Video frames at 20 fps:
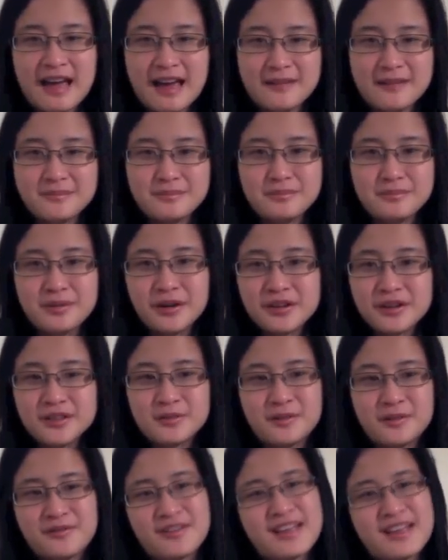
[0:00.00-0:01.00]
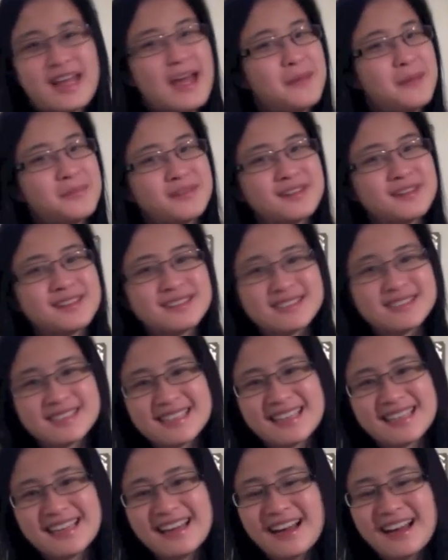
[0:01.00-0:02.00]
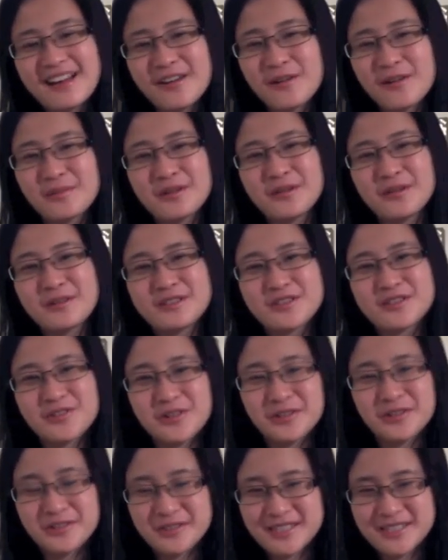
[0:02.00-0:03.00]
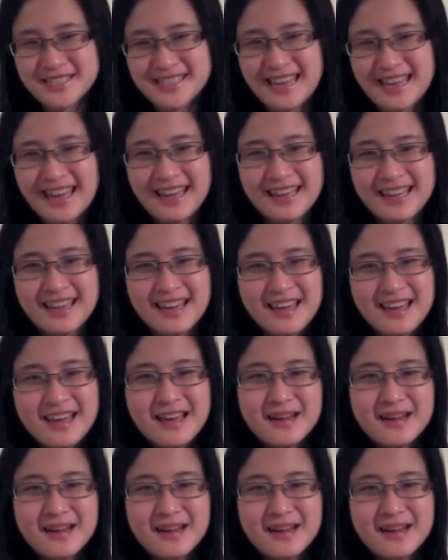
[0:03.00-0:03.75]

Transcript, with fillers: at Booked with a capital D. I hope you enjoyed your stay.